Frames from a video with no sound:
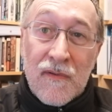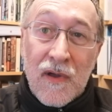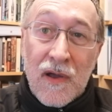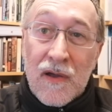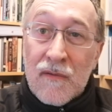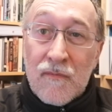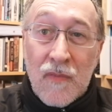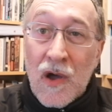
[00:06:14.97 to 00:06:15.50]

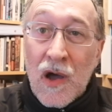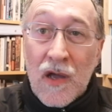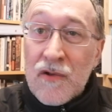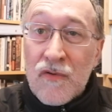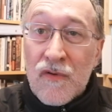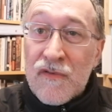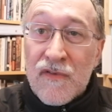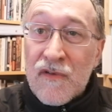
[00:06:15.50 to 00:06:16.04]
Uh,
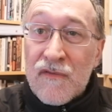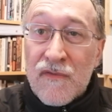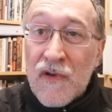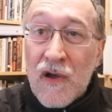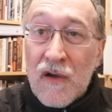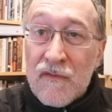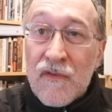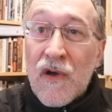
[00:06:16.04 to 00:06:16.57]
hundreds of,
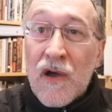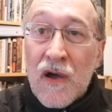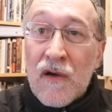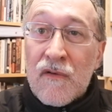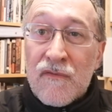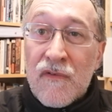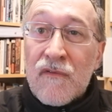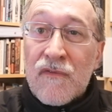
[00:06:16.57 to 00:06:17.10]
of,
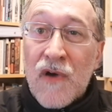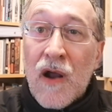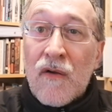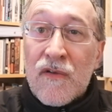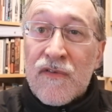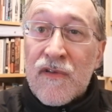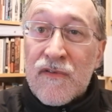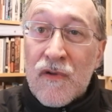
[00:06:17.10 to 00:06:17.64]
of
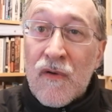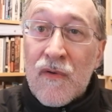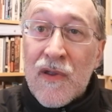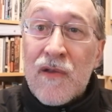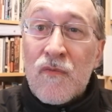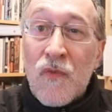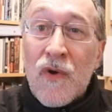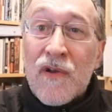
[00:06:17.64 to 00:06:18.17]
viruses are
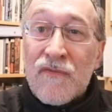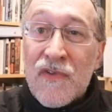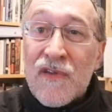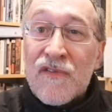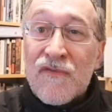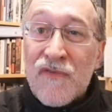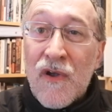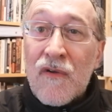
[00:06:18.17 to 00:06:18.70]
in one of
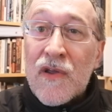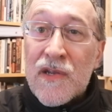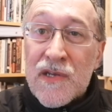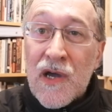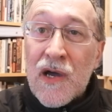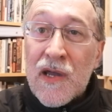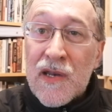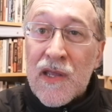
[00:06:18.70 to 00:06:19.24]
these very
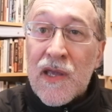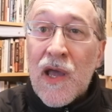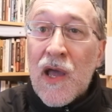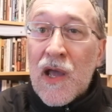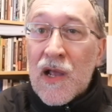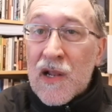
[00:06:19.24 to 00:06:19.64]
tiny,